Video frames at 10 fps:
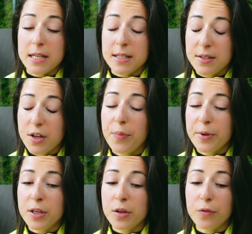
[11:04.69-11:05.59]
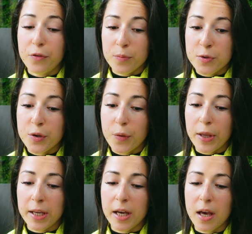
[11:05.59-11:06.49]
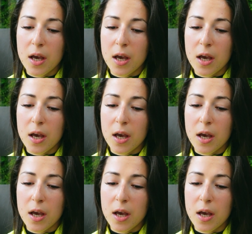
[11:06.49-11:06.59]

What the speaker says: and stopping you from doing